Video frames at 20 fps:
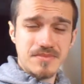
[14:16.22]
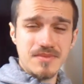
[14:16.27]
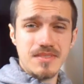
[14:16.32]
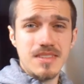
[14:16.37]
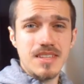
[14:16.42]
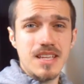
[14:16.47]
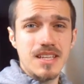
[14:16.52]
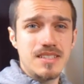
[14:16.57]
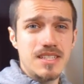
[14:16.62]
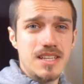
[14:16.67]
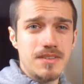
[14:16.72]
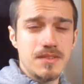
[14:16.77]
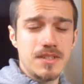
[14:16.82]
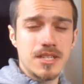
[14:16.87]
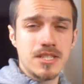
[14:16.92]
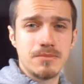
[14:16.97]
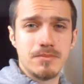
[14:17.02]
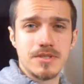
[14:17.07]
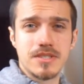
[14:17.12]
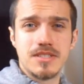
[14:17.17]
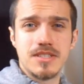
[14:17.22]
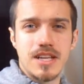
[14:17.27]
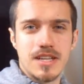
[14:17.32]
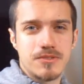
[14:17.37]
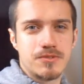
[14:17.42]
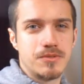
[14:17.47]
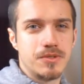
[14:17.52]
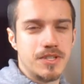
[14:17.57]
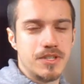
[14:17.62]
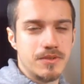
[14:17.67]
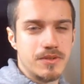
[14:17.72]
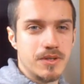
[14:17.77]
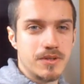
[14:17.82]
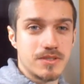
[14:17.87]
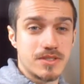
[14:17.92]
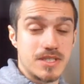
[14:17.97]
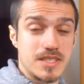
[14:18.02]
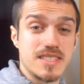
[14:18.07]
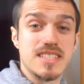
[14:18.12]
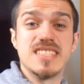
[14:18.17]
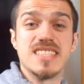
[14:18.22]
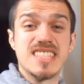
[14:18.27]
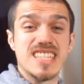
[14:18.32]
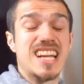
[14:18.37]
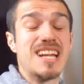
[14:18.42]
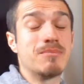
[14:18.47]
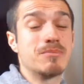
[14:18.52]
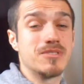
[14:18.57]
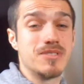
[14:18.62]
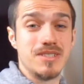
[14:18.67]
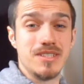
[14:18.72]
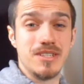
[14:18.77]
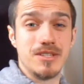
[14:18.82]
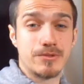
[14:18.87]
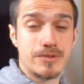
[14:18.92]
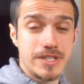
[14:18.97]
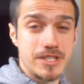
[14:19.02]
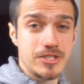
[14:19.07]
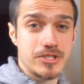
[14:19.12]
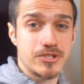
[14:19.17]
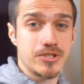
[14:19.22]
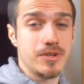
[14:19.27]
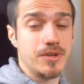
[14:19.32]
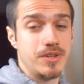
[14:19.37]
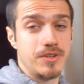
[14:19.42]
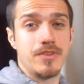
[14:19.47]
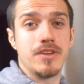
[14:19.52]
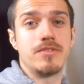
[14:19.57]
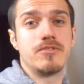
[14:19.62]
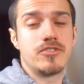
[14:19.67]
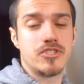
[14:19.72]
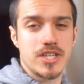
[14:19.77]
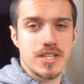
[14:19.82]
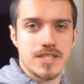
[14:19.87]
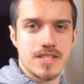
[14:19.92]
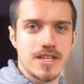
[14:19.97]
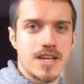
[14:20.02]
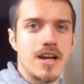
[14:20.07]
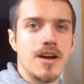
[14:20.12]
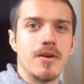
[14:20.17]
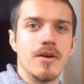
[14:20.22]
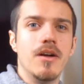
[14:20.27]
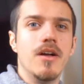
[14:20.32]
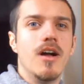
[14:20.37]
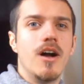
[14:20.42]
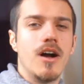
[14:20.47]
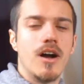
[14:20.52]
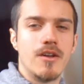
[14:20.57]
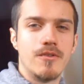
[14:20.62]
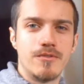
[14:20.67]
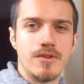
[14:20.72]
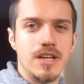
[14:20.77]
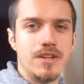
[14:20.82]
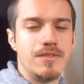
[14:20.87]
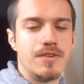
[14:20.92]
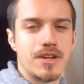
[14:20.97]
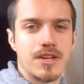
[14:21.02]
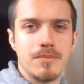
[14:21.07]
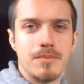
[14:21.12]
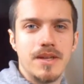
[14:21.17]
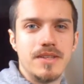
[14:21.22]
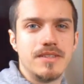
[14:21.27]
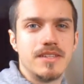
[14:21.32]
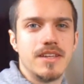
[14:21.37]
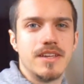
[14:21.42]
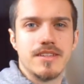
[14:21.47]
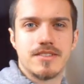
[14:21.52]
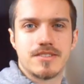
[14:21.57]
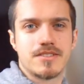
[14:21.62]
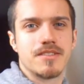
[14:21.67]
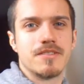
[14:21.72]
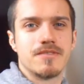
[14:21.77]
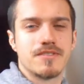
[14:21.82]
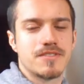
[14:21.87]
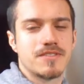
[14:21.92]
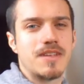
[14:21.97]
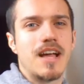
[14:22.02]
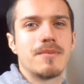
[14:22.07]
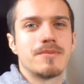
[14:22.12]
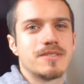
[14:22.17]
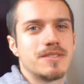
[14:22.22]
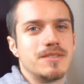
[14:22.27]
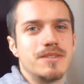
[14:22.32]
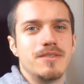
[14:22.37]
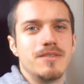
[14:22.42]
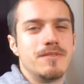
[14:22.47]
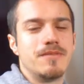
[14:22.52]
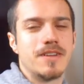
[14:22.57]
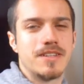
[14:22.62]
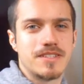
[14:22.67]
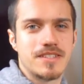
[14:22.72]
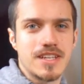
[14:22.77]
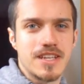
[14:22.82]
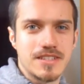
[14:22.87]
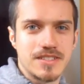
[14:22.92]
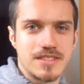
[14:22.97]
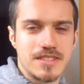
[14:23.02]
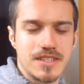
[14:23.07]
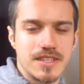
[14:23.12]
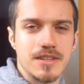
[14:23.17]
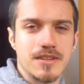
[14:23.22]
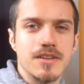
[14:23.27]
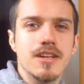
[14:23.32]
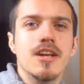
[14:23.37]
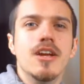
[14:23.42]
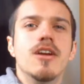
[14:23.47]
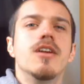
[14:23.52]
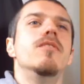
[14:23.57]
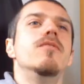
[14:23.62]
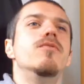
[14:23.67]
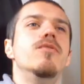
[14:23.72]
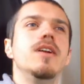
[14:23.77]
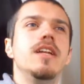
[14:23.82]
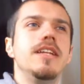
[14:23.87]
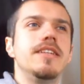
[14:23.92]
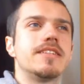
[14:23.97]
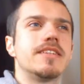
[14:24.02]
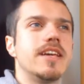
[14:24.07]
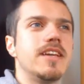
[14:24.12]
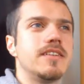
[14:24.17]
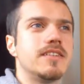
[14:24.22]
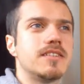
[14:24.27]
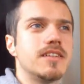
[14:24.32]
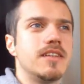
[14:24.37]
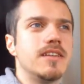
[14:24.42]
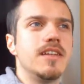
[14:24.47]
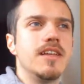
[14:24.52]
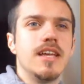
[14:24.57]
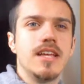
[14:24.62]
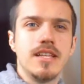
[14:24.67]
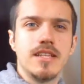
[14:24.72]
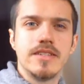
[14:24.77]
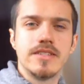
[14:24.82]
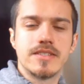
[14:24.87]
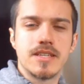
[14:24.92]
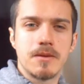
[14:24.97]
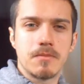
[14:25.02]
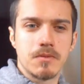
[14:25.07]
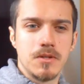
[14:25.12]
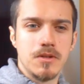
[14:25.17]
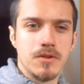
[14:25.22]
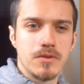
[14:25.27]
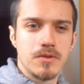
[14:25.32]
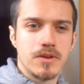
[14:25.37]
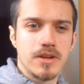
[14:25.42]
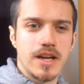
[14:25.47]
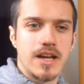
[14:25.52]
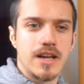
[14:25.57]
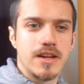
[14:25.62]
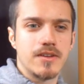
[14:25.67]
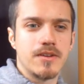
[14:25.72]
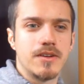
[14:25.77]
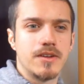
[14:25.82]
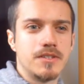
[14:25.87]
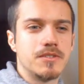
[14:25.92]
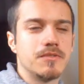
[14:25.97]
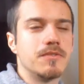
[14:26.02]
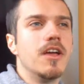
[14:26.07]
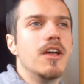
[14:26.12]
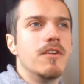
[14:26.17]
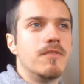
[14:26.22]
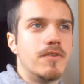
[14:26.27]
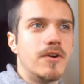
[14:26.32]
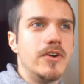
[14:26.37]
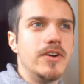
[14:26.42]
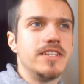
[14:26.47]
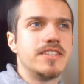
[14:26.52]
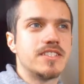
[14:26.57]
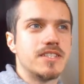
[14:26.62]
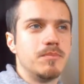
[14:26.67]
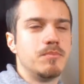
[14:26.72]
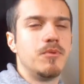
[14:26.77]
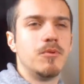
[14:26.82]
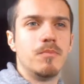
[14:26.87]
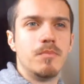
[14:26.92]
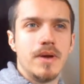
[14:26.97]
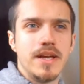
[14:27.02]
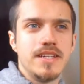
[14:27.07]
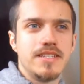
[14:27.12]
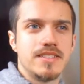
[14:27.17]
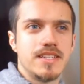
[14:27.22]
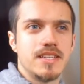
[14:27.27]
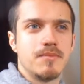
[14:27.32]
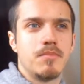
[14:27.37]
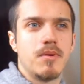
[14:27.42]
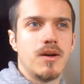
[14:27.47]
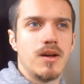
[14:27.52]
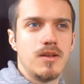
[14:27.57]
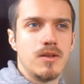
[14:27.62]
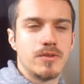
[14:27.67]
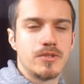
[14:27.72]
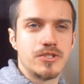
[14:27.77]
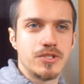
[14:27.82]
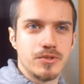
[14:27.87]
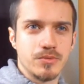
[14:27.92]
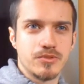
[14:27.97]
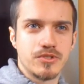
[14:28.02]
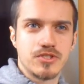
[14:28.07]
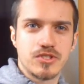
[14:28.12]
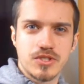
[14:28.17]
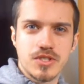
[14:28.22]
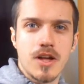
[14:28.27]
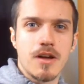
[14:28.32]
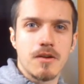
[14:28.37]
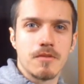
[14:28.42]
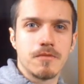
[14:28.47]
David Attenborough's Natural Curiosities. It's an absolutely great show, and if you haven't checked it out, I'd really recommend it. It's absolutely fantastic. It really takes an in-depth look at kind of very simple, basic biological stuff,